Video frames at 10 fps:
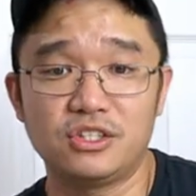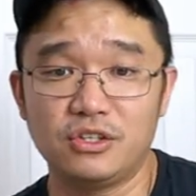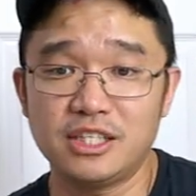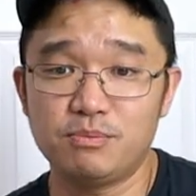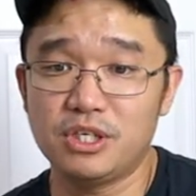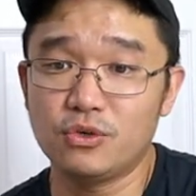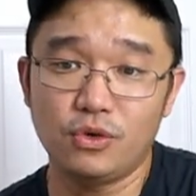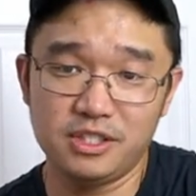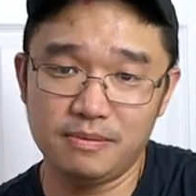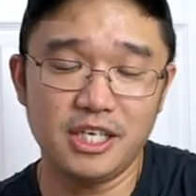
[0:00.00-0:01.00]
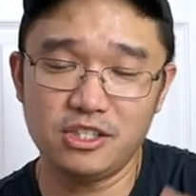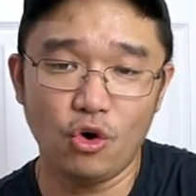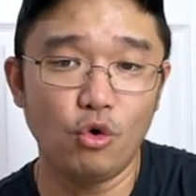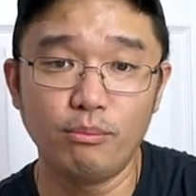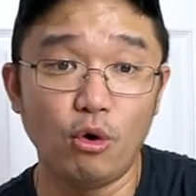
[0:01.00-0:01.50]
So that's pretty cool. It's, it's a
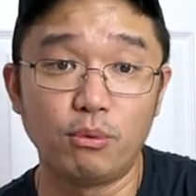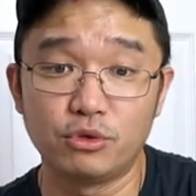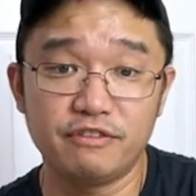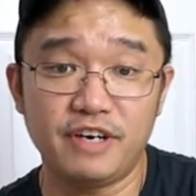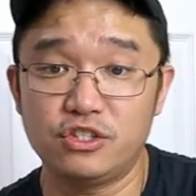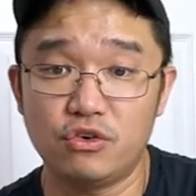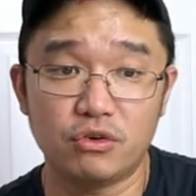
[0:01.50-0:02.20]
whole mobile device.